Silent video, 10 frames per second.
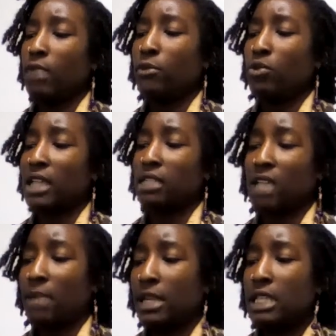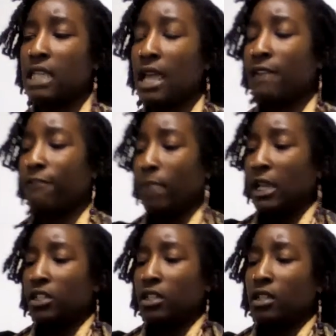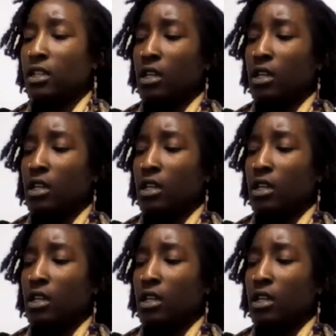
maybe you got some type of inside information